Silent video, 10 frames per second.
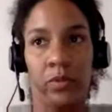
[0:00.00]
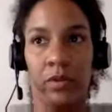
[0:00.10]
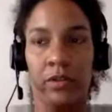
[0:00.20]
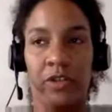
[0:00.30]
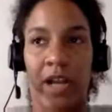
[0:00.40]

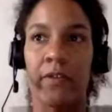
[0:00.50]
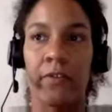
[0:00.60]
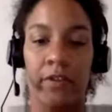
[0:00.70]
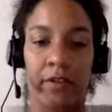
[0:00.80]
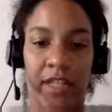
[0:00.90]
striving for
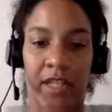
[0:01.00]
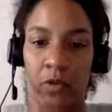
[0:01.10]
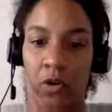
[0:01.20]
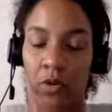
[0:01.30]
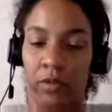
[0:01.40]
the same
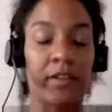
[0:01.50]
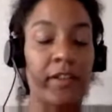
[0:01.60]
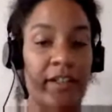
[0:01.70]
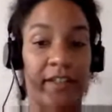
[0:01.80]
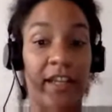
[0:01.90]
goal
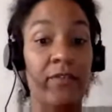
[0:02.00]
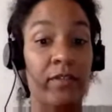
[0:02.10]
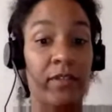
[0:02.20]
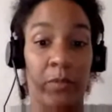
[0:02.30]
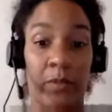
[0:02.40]
can
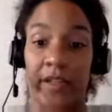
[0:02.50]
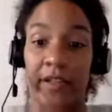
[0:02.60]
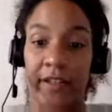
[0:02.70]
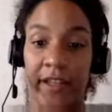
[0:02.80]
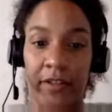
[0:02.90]
definitely make a
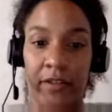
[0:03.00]
dent.